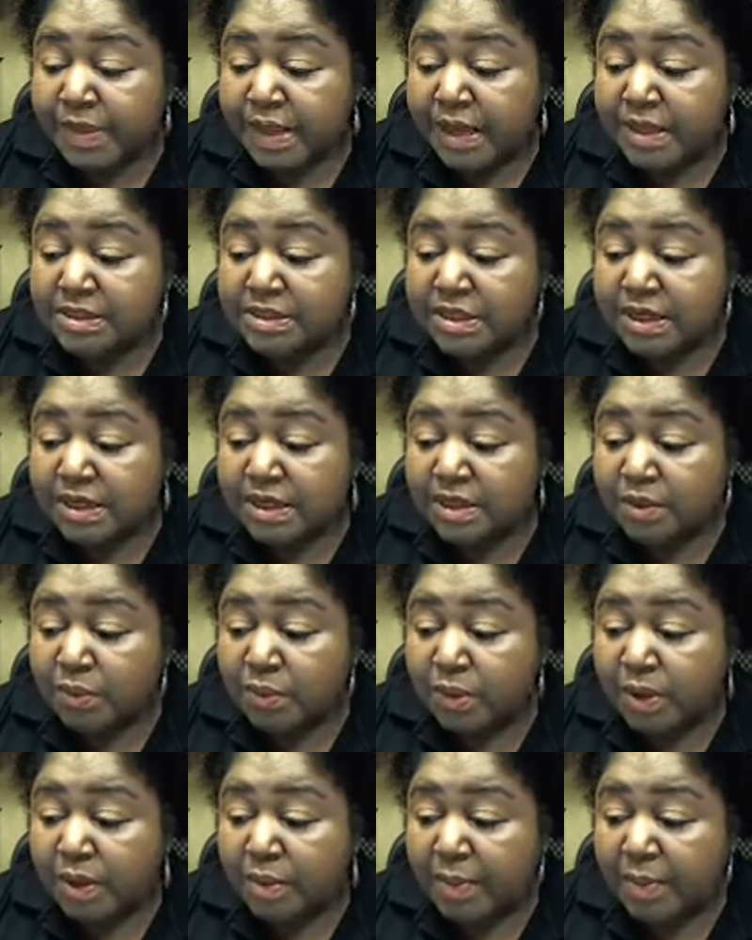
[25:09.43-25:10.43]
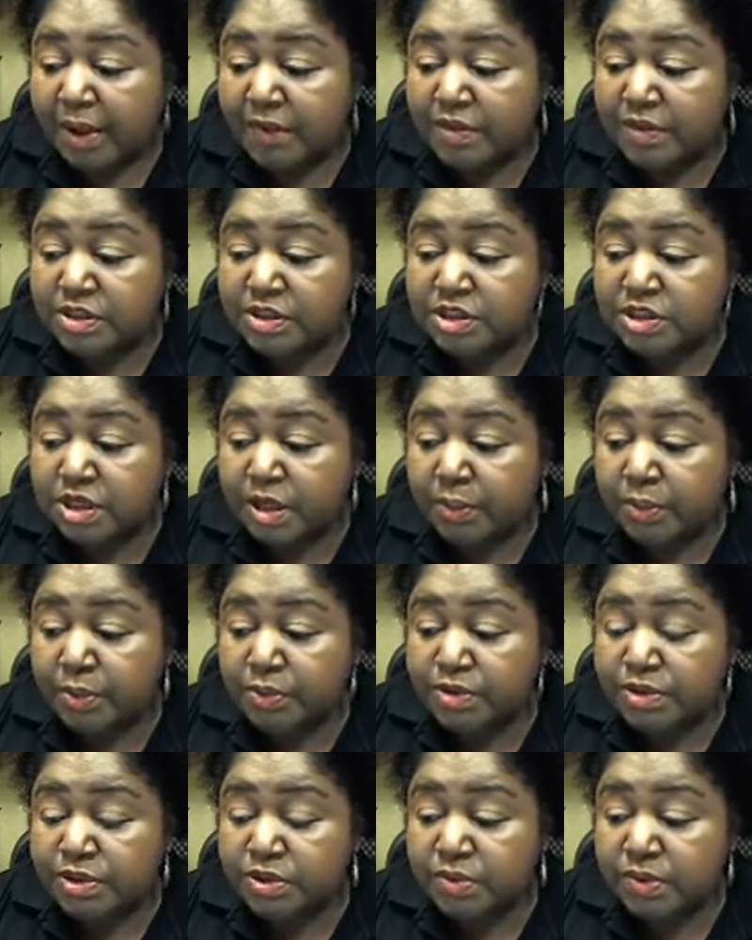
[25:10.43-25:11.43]
Let's look at the one about the
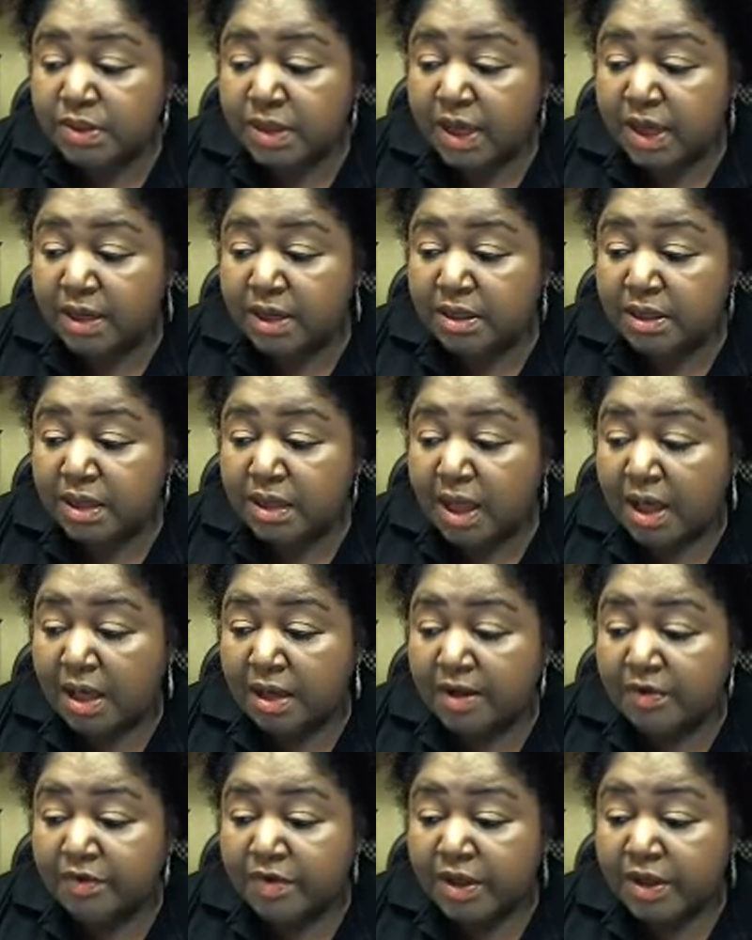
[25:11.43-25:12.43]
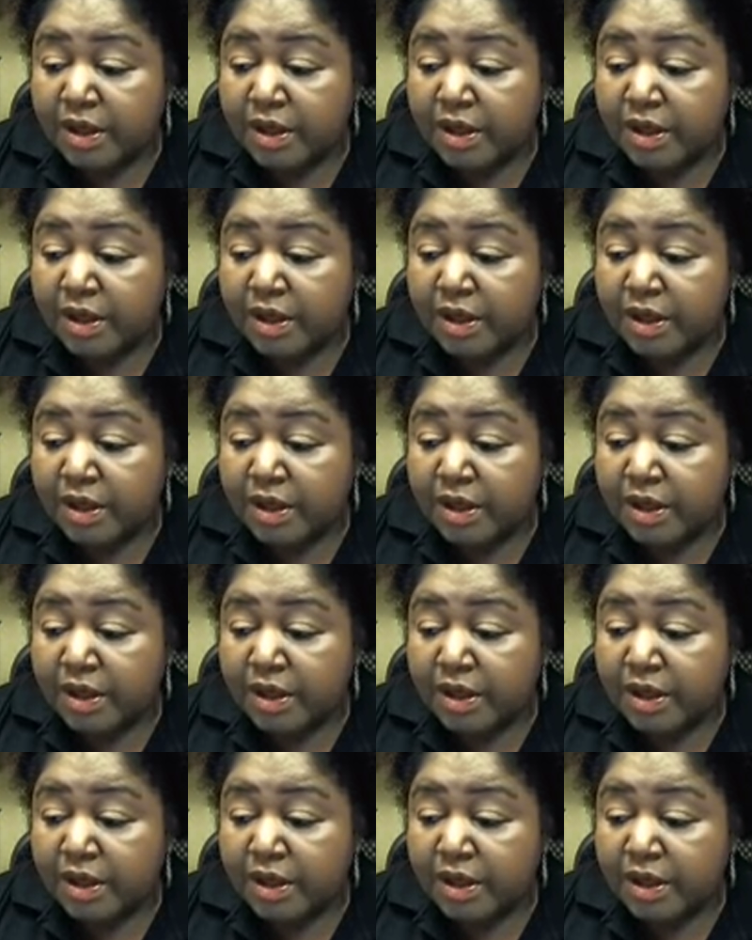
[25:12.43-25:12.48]
shampoos because we got a lot of